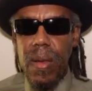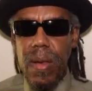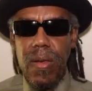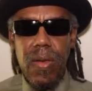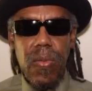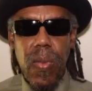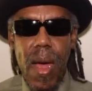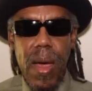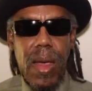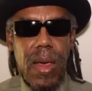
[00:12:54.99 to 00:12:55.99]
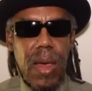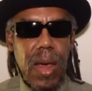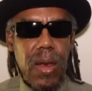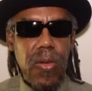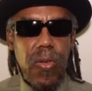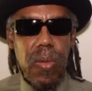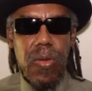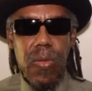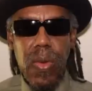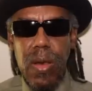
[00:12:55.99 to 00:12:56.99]
This is why in the
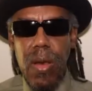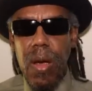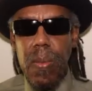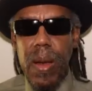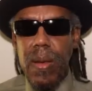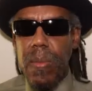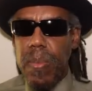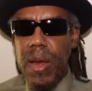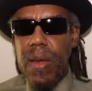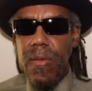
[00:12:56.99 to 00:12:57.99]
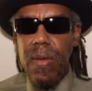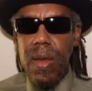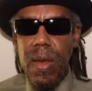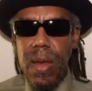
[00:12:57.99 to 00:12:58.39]
scriptures, when they talk about the beast,